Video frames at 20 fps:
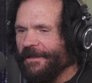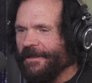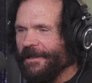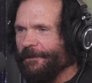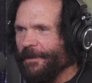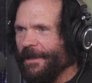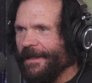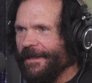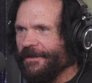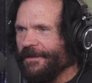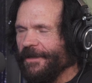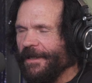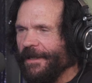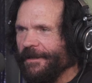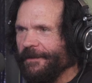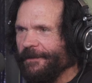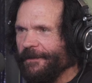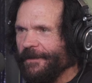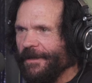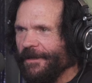the Bucks.
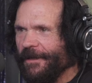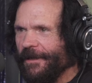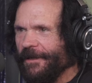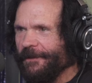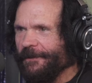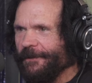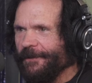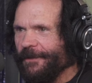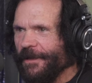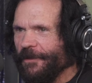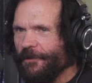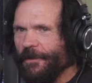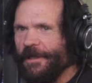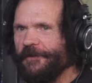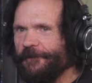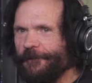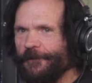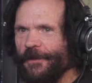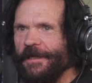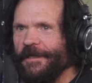
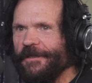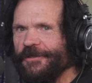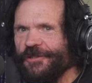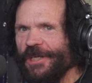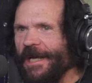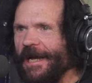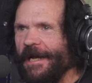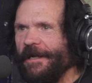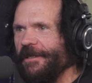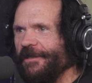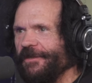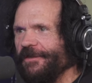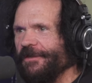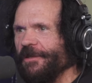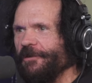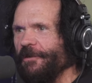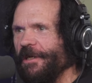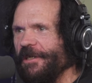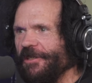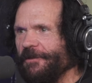Great freak, Giannis,
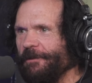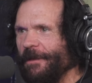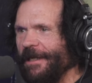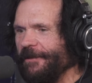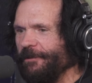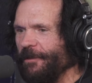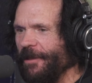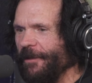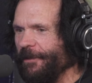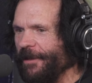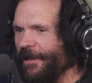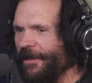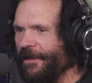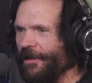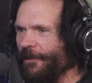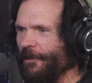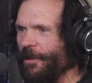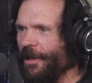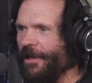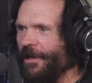the greatest basketball player in
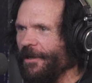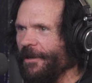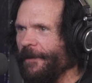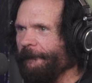the world.